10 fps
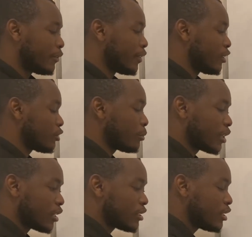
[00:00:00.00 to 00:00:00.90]
So we
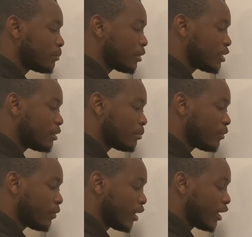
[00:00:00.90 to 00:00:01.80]
can simply
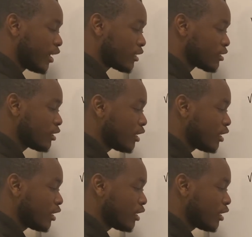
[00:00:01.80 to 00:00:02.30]
simplify x,